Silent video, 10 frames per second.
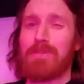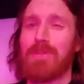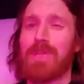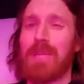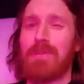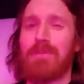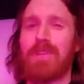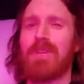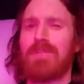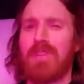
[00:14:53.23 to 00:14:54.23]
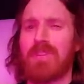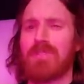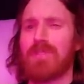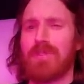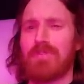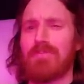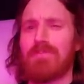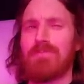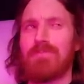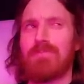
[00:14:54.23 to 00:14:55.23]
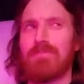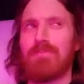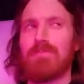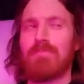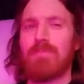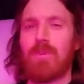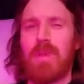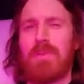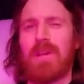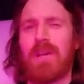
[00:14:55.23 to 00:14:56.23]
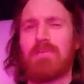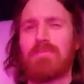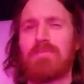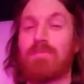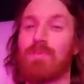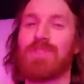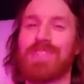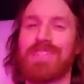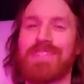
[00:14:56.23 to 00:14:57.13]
some new gaming videos on there soon. Or maybe not. We'll see.